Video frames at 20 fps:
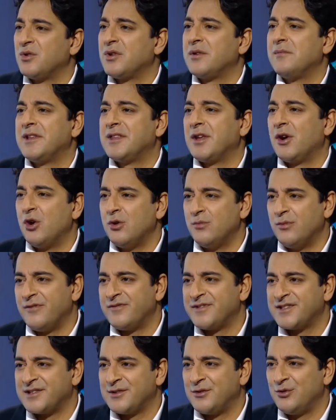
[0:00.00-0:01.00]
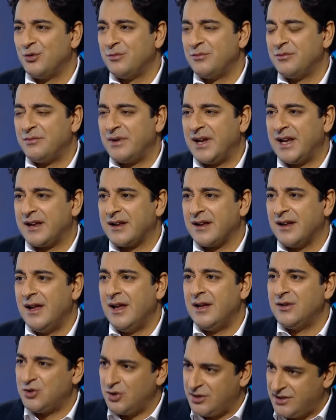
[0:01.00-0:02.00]
talking about the Home Office of Norman Baker.
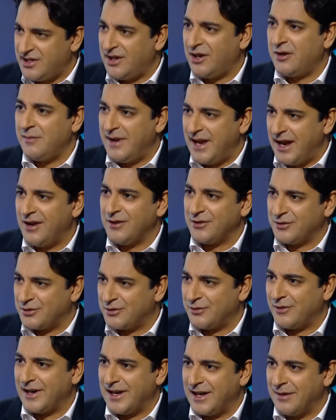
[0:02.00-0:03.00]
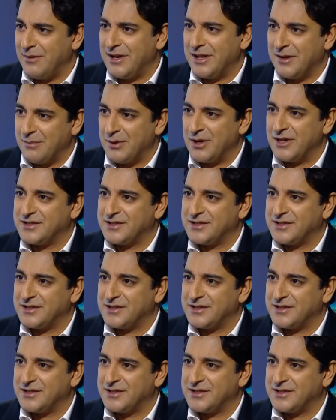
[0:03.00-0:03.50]
Should Jeremy Hunt really be well, the